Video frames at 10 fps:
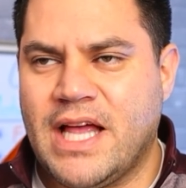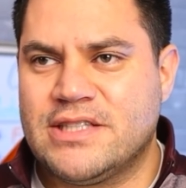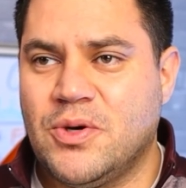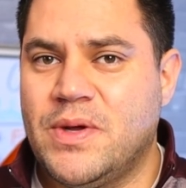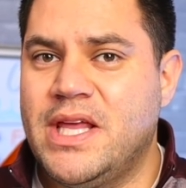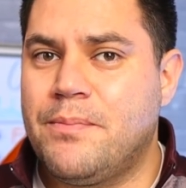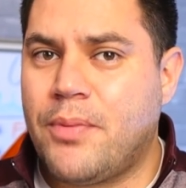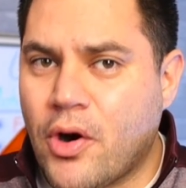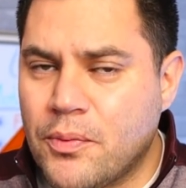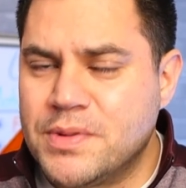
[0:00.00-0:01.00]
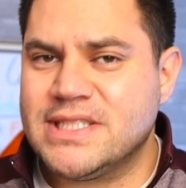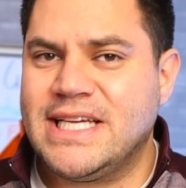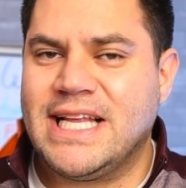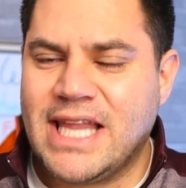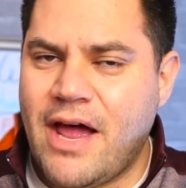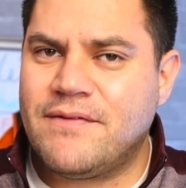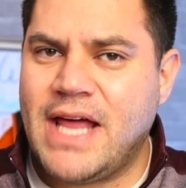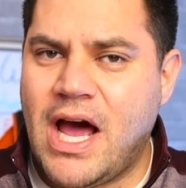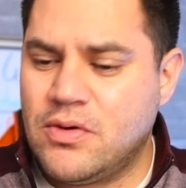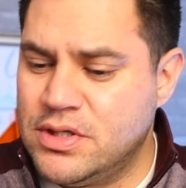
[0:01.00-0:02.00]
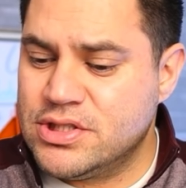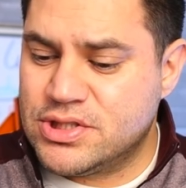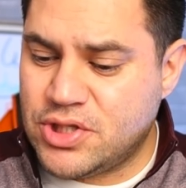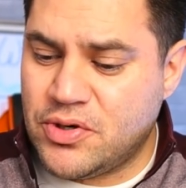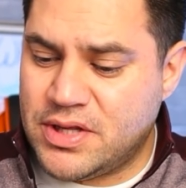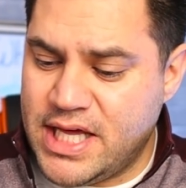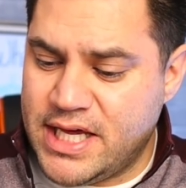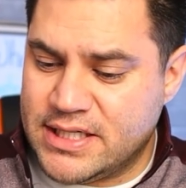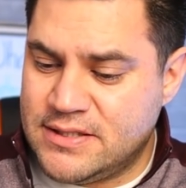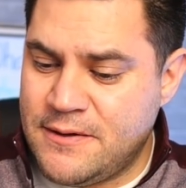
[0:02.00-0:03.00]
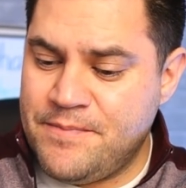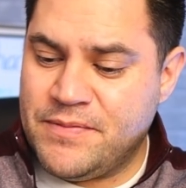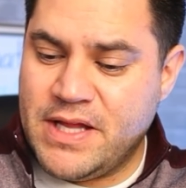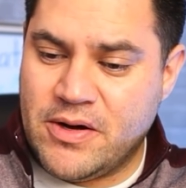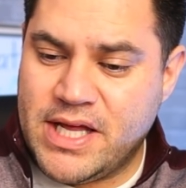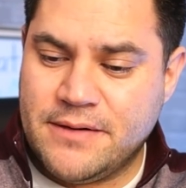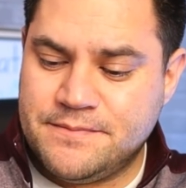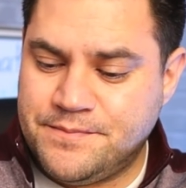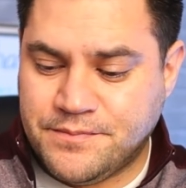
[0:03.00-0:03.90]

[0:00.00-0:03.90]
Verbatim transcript: And so he purposely left out certain things. Now again,